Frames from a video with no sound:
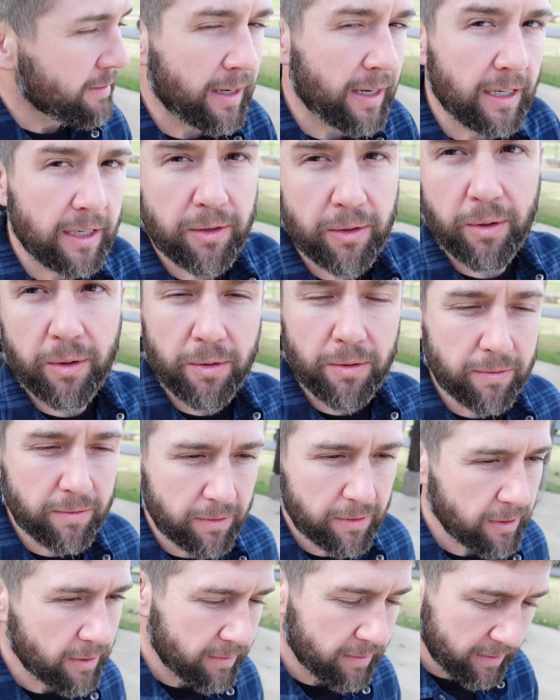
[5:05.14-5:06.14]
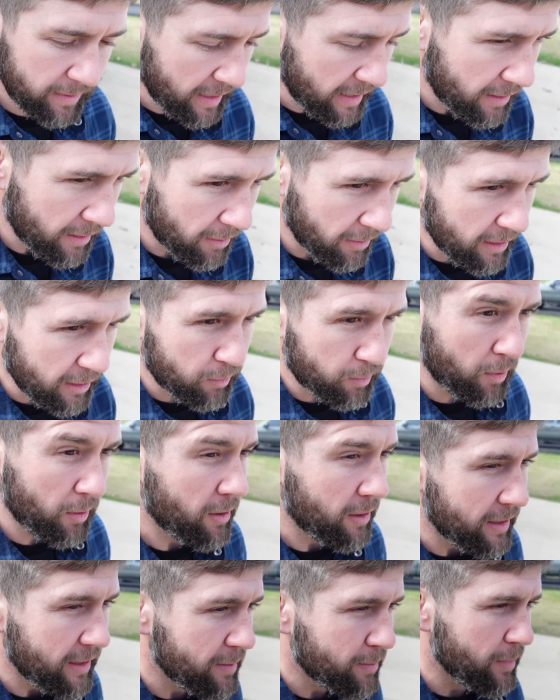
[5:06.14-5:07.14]
find a new home for that dog. He's
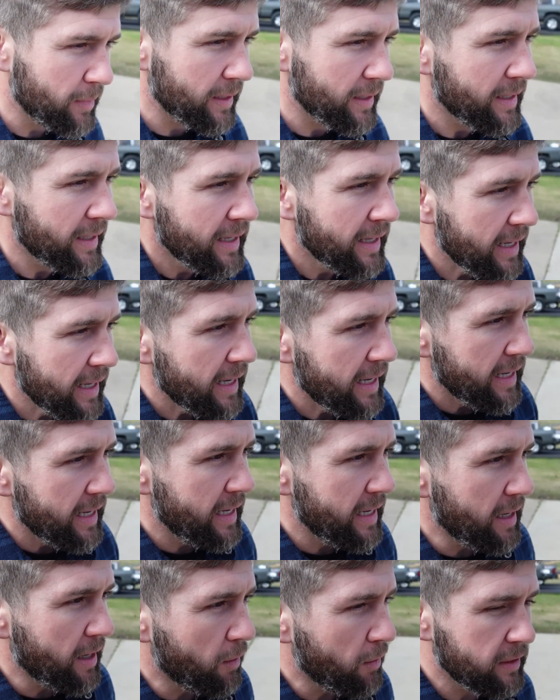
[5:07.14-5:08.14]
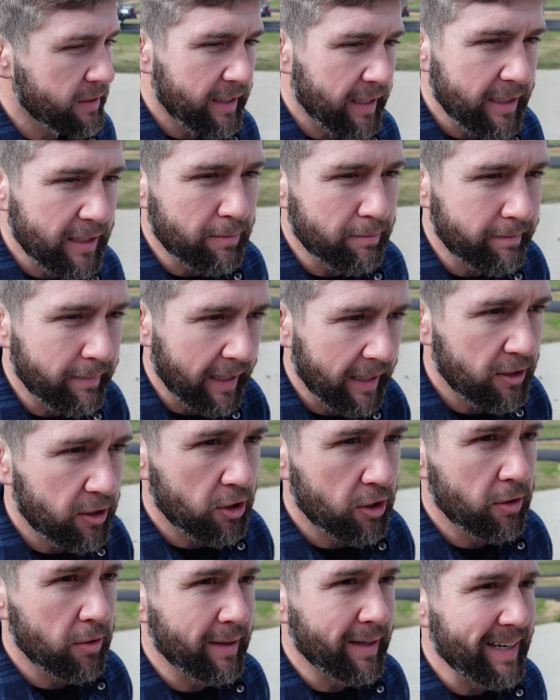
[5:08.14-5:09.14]
pretty, but he always takes my
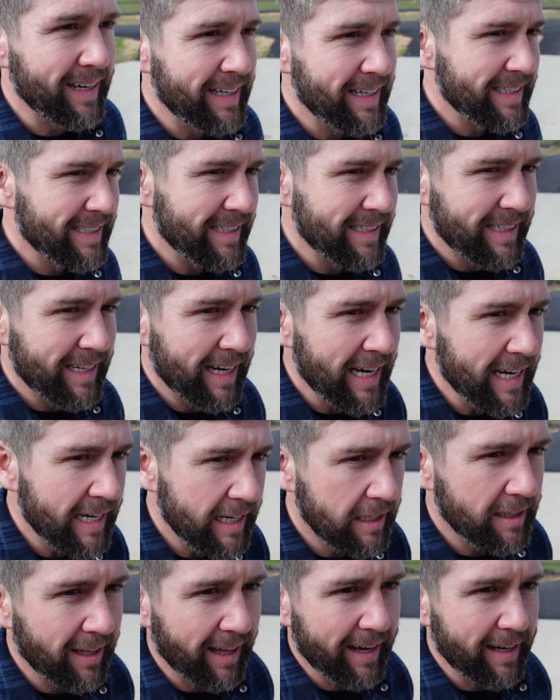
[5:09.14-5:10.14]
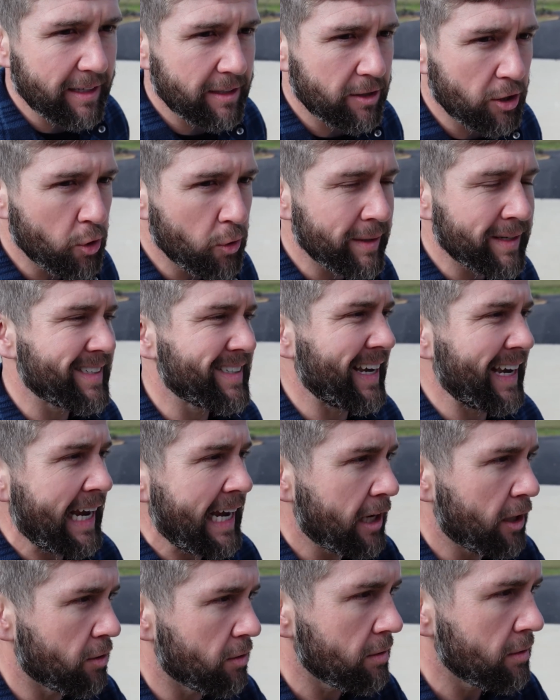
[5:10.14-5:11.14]
shoe, and he doesn't take it like to his
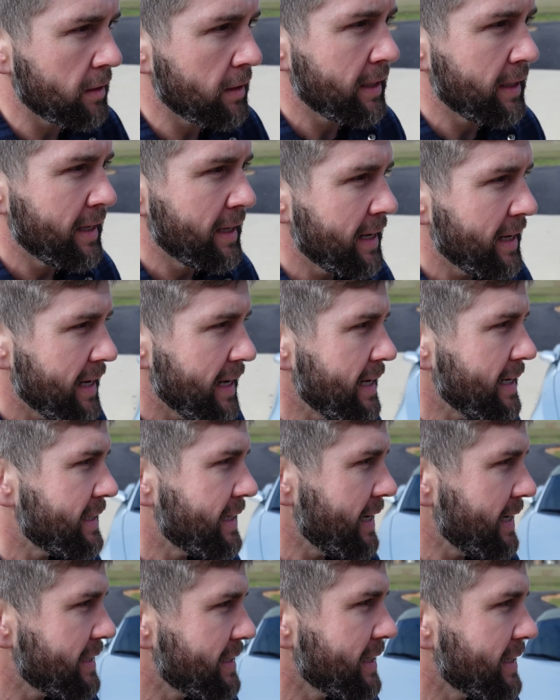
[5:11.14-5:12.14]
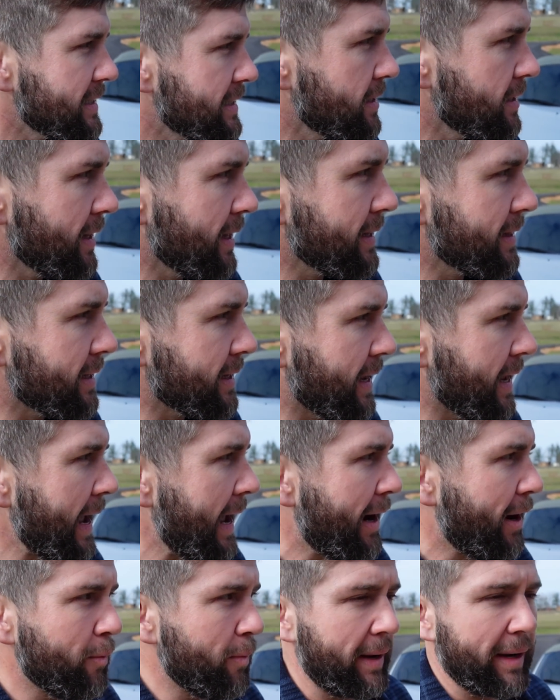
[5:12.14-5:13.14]
kennel. He takes it to like the
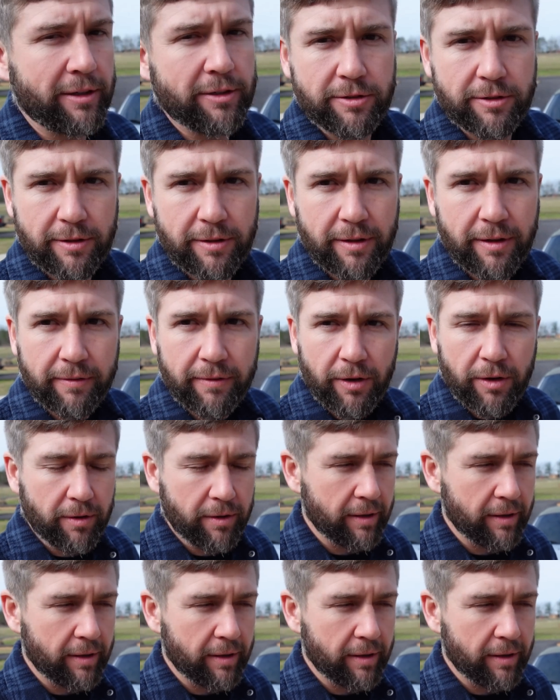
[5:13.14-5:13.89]
cow pasture of all